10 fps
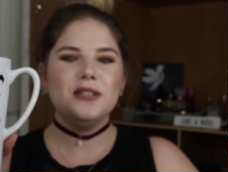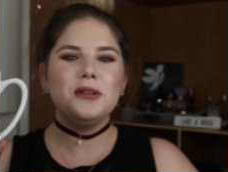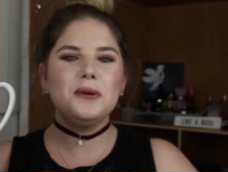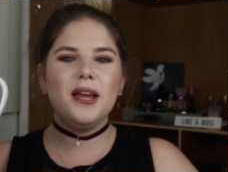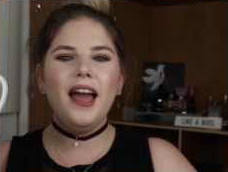
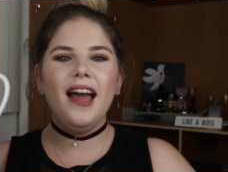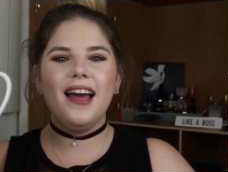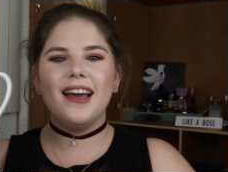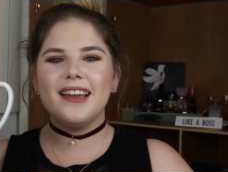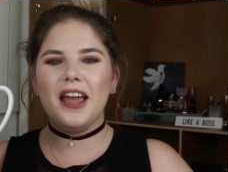So
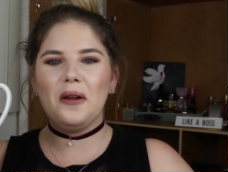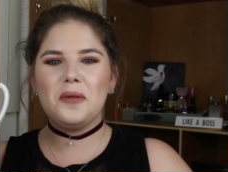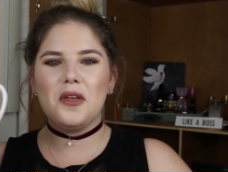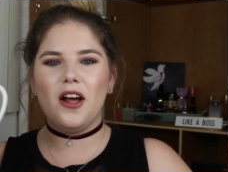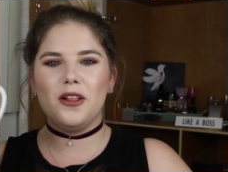yeah, again
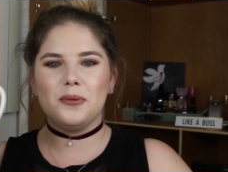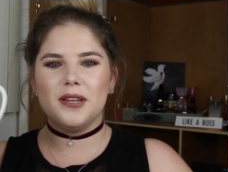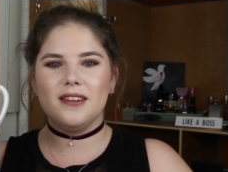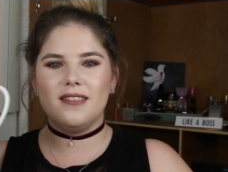with the Halloween